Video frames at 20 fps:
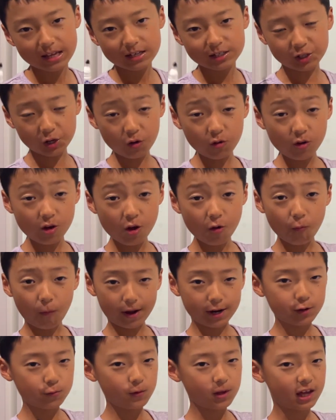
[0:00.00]
So why
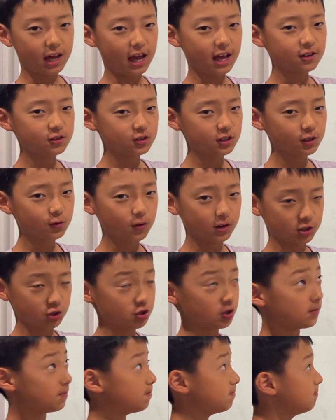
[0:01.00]
don't we get into the
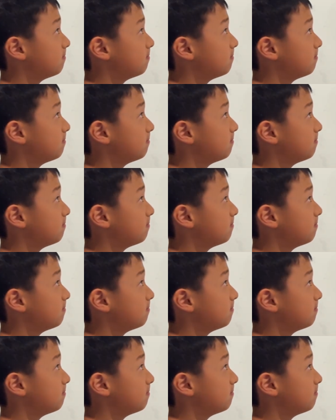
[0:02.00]
question.